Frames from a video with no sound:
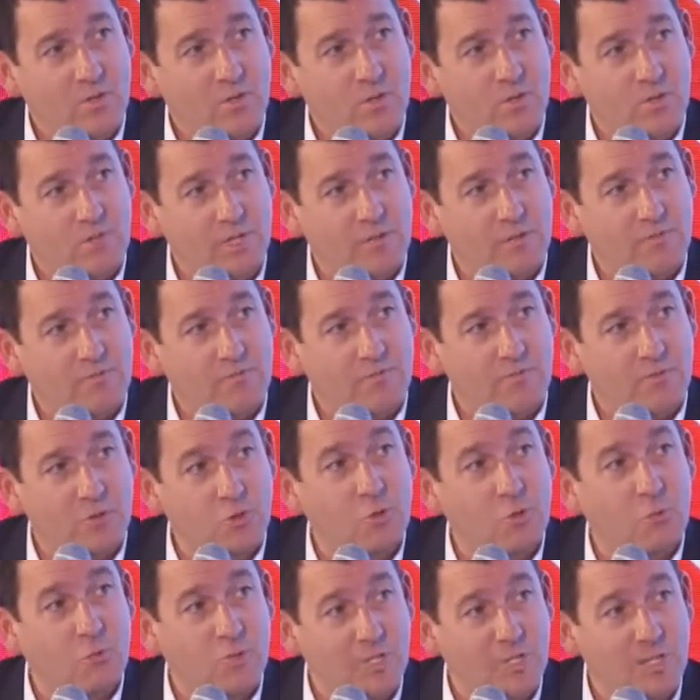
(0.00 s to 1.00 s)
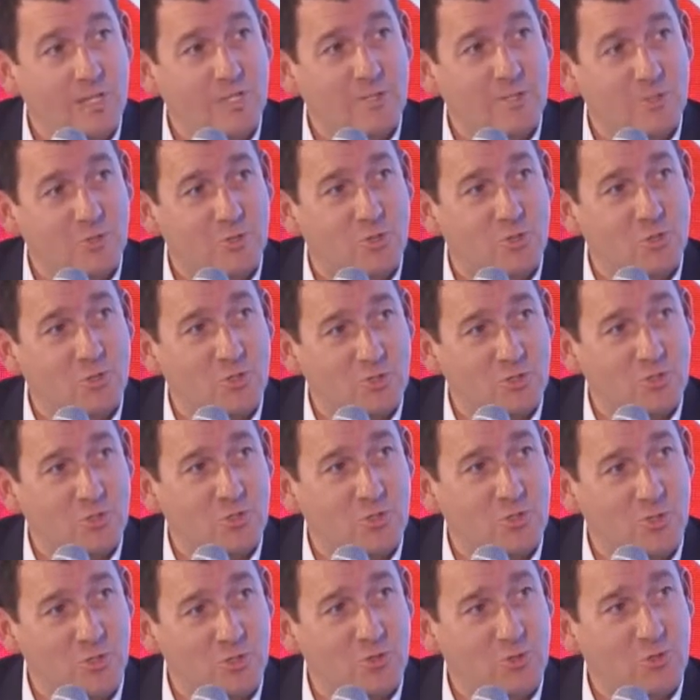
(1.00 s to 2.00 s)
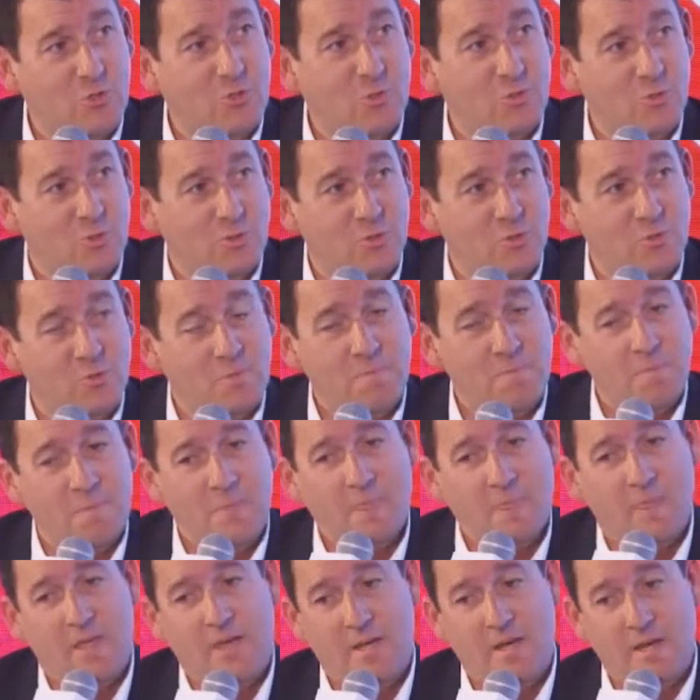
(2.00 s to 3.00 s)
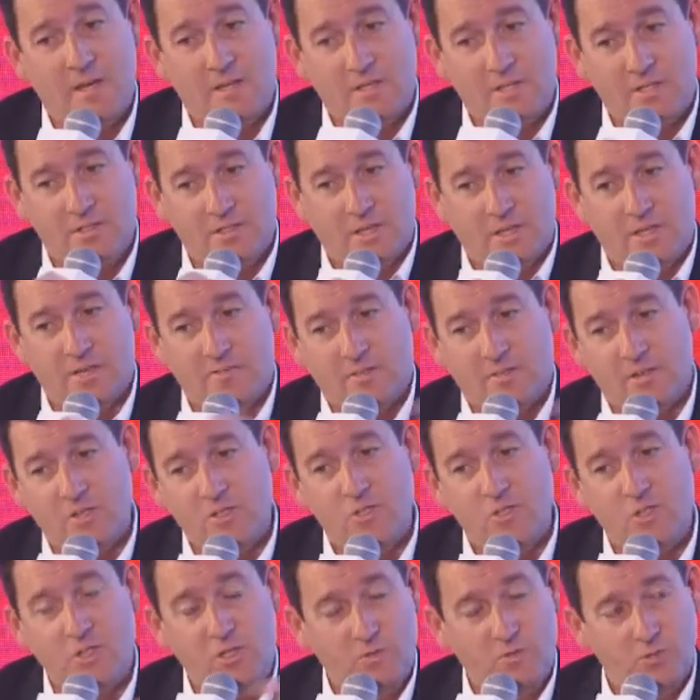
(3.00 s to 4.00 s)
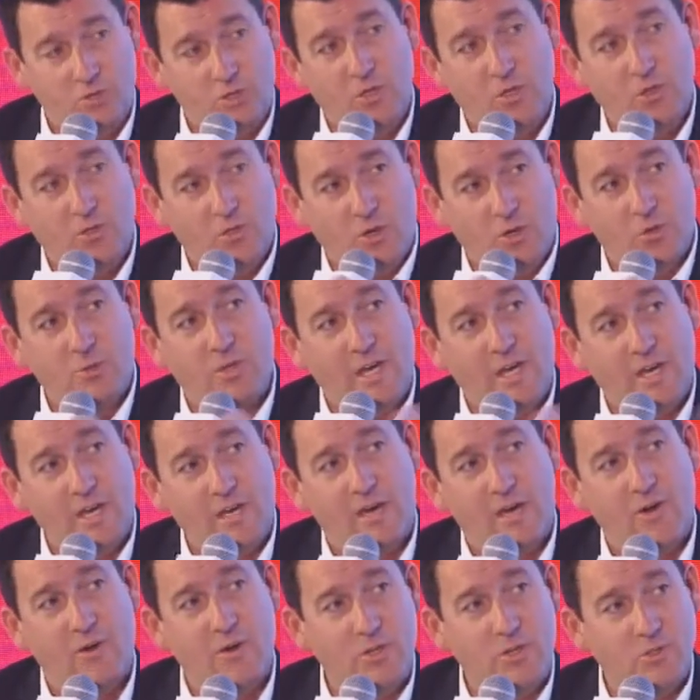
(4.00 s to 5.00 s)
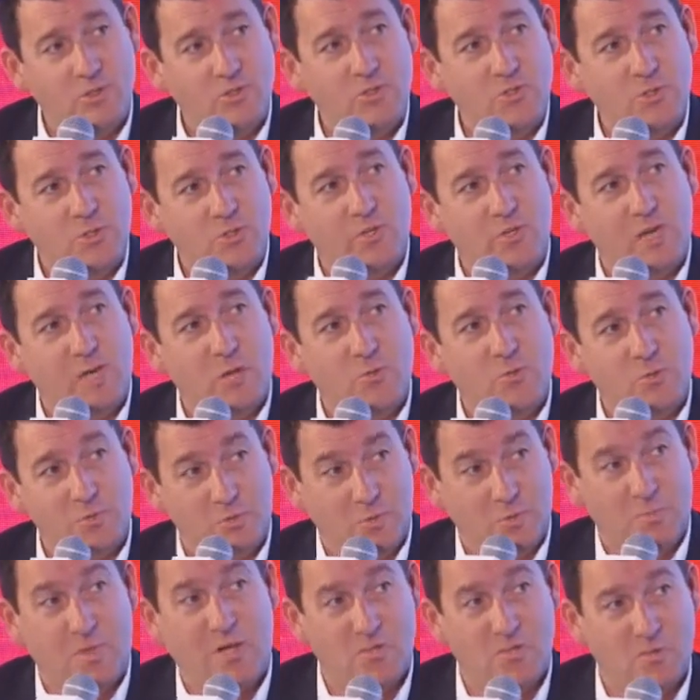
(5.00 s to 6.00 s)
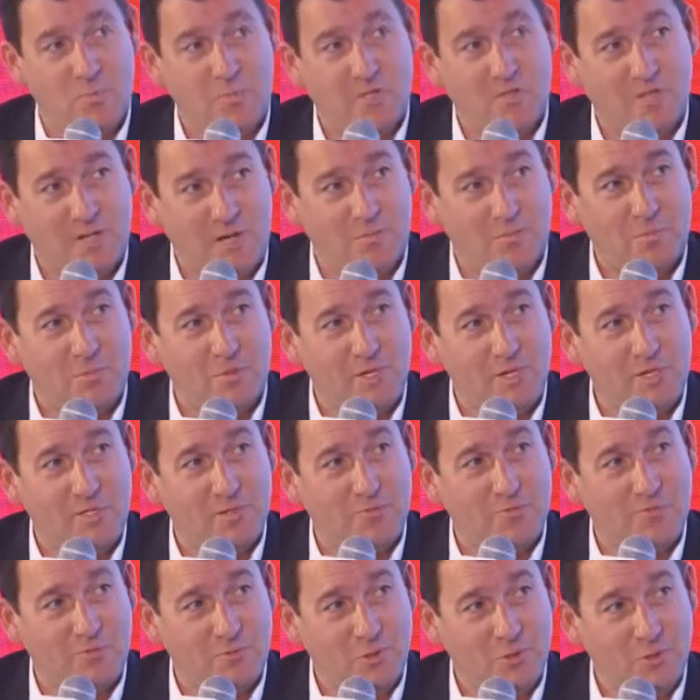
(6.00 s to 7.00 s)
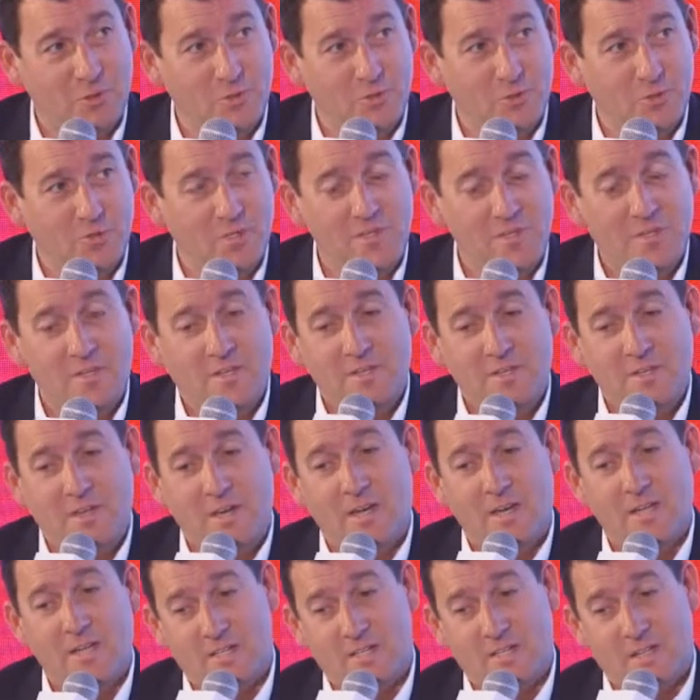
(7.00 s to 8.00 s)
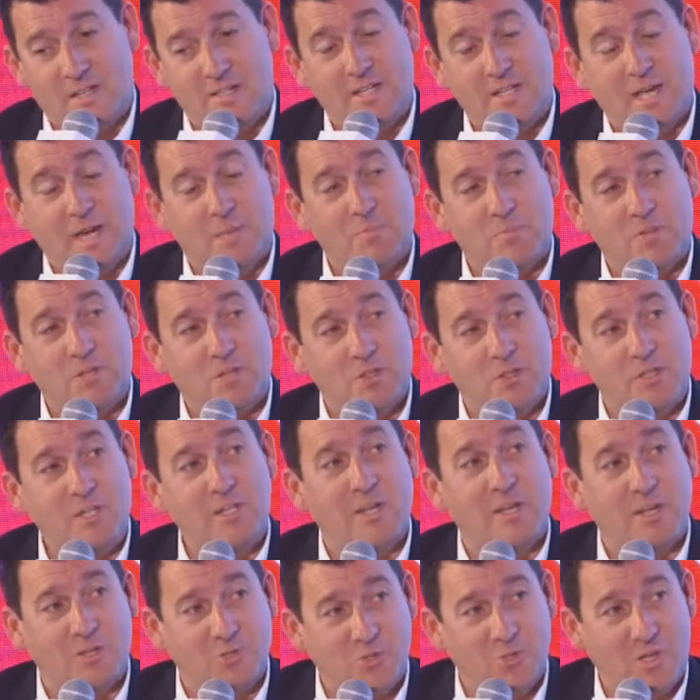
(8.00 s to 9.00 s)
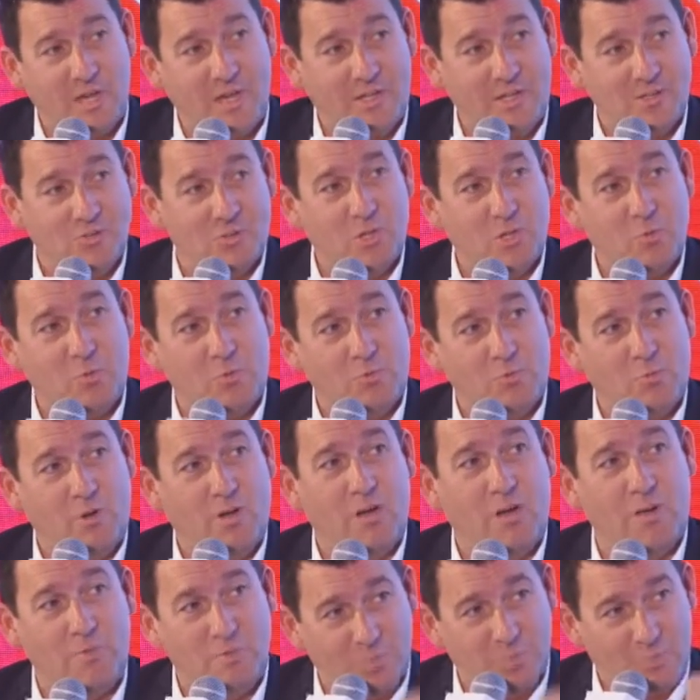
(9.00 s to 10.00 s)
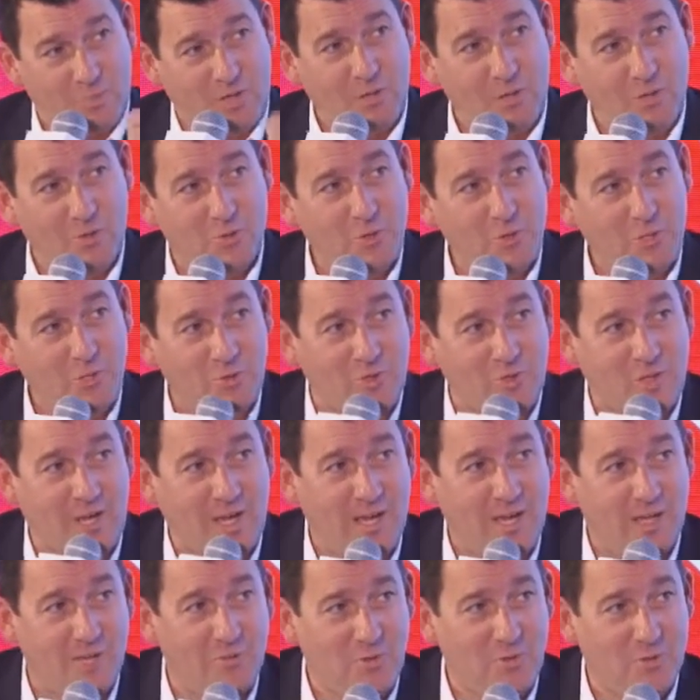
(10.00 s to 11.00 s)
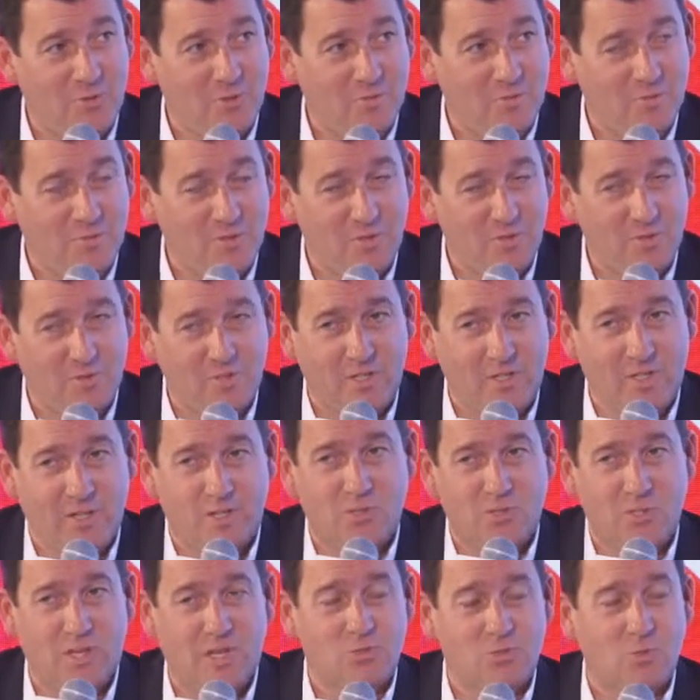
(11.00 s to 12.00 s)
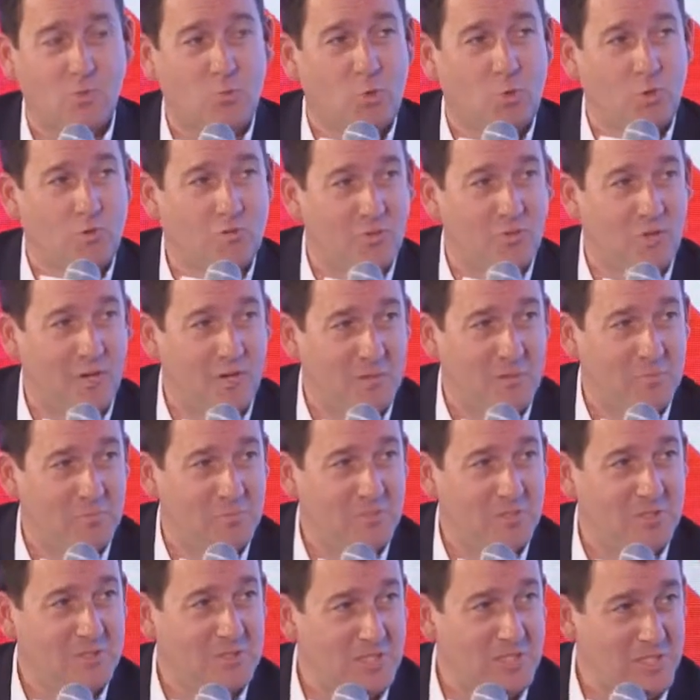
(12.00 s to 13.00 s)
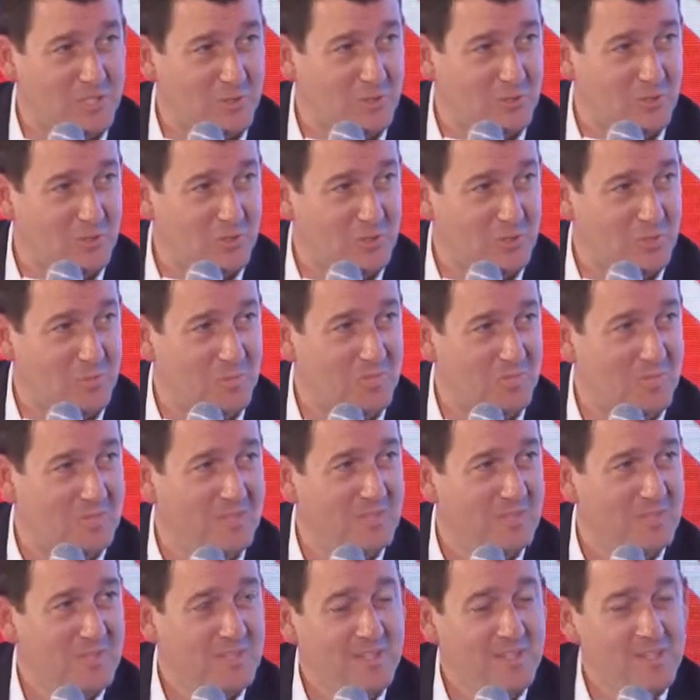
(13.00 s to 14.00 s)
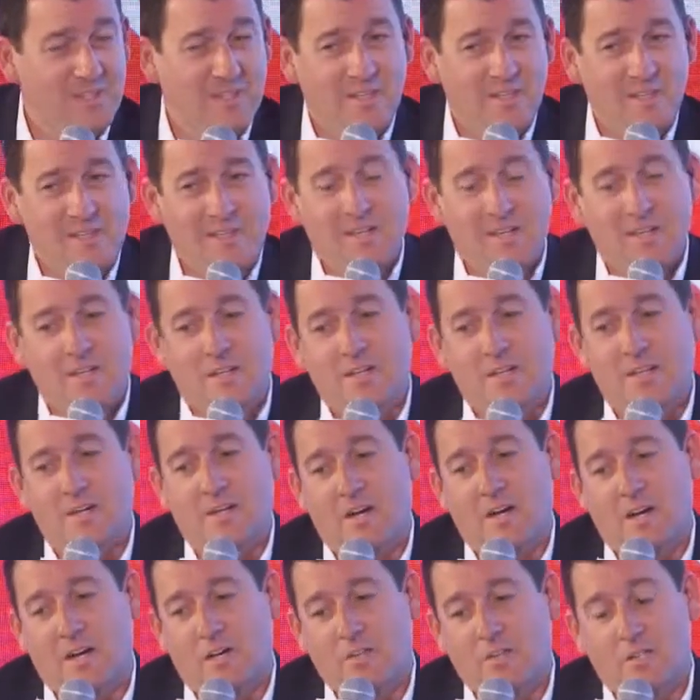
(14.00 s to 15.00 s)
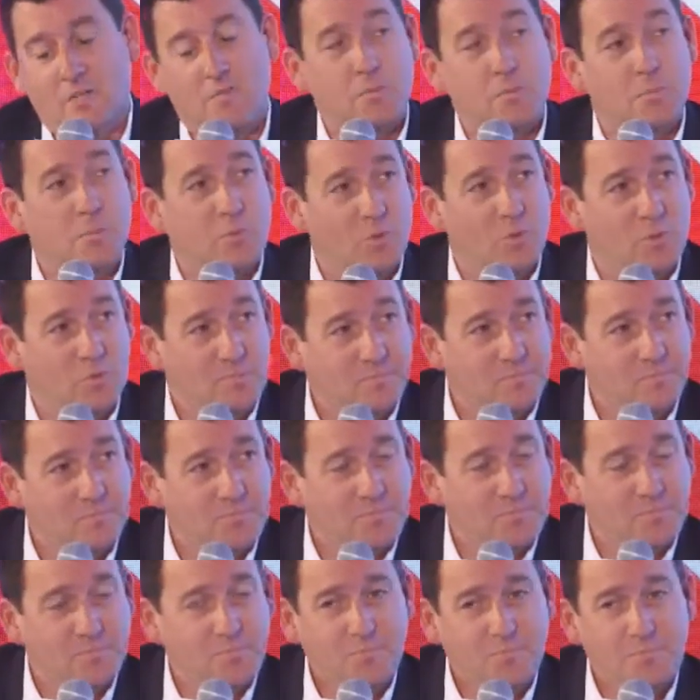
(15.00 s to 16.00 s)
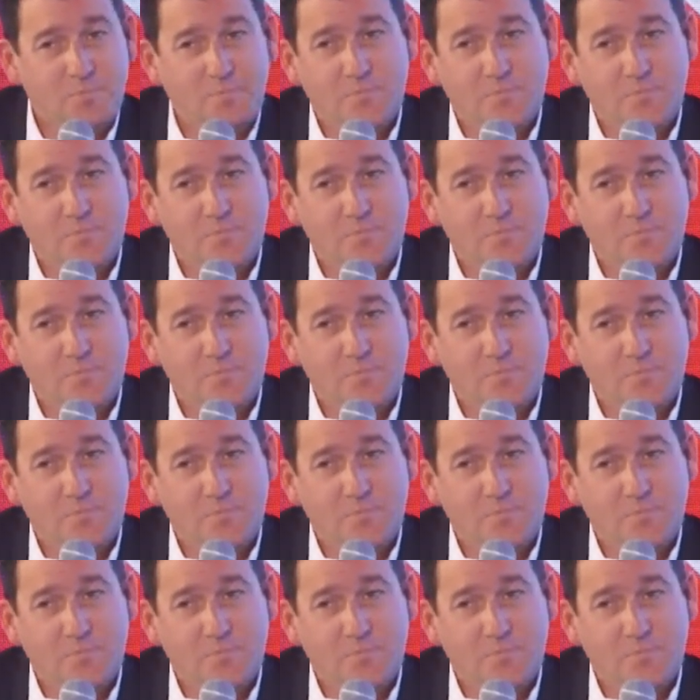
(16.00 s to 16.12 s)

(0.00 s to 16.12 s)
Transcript: Uh, they'll look at flu-related searches on Google and identify ge geolocate areas in the UK where there's about to be an outbreak of flu and adapt the Kleenex ads. They will run up, increase the, ad, the, the Kleenex ads in Wolverhampton and decrease them in, in uh, Liverpool.